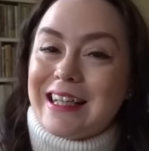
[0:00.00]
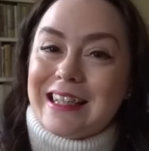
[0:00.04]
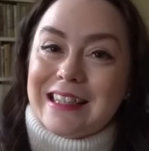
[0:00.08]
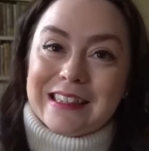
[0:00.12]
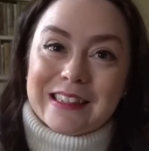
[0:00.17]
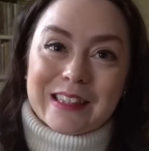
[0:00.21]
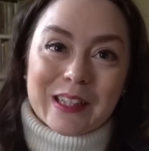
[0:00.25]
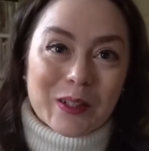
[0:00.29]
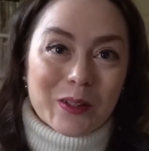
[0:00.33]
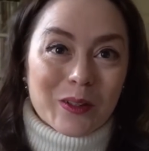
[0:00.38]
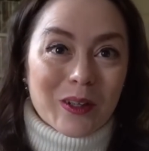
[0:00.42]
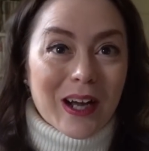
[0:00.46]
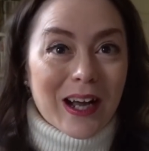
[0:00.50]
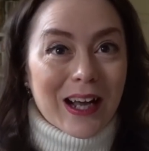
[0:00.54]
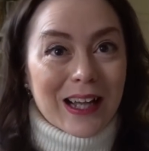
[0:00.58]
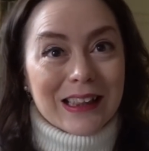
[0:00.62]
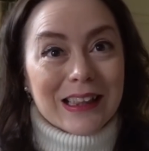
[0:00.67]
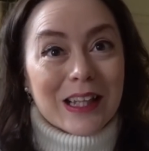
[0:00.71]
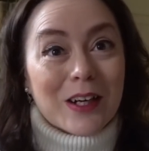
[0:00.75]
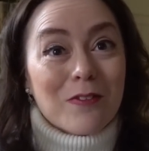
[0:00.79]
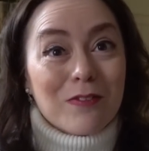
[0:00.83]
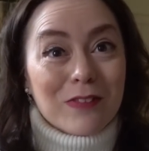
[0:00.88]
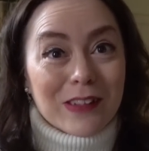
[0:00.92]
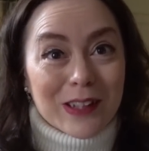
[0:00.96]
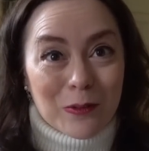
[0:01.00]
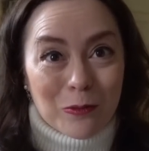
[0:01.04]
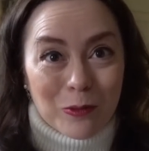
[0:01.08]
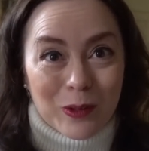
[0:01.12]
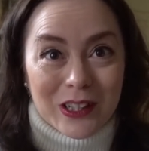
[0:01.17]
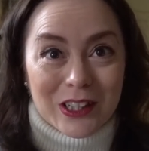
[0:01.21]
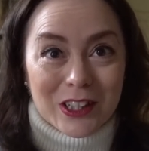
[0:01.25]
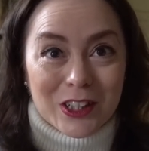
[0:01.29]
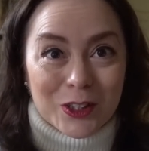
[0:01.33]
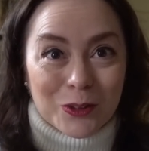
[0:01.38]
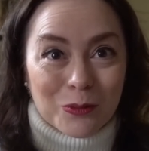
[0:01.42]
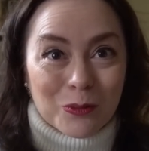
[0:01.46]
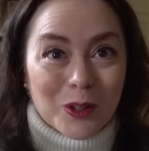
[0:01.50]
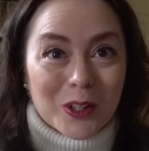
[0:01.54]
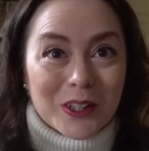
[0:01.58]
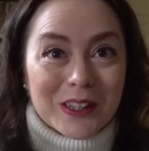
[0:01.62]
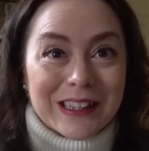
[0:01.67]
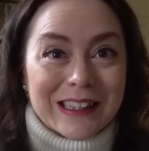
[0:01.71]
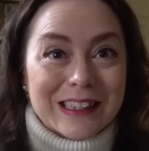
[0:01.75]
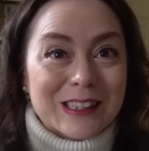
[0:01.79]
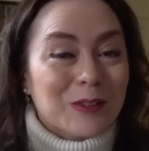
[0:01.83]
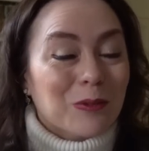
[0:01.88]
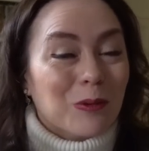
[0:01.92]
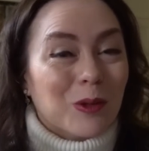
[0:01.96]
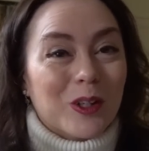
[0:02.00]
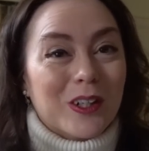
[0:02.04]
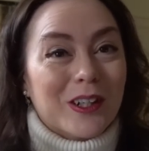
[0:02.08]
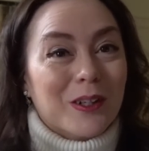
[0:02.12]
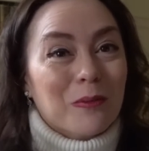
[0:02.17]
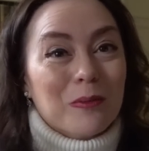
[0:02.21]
So a lovely winter one, this one.